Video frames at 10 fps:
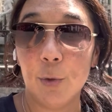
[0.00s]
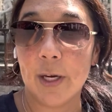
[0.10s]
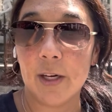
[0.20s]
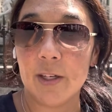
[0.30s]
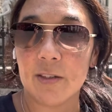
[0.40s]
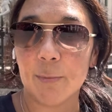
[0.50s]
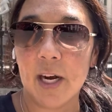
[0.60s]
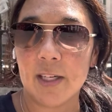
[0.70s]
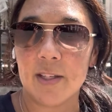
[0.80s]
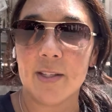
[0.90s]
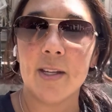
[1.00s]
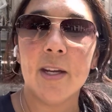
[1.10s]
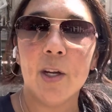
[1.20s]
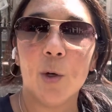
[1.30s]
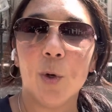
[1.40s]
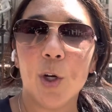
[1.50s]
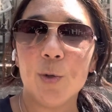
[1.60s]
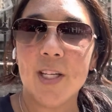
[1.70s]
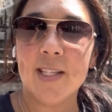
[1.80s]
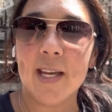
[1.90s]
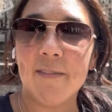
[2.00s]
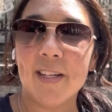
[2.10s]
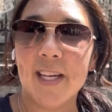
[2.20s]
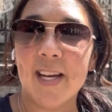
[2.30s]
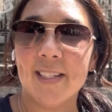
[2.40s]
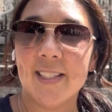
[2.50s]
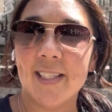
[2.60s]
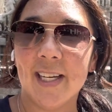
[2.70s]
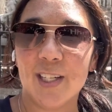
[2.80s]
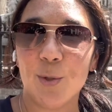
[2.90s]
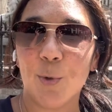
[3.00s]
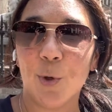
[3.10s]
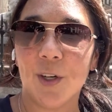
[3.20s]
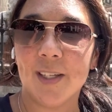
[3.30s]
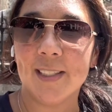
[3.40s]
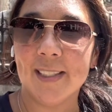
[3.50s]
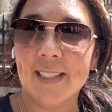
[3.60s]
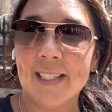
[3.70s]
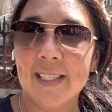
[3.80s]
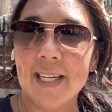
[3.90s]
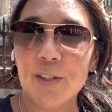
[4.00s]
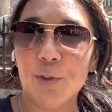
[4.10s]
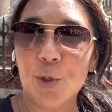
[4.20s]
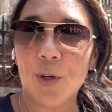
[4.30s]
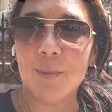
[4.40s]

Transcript: areas of practice where OTs haven't yet explored. Thanks for joining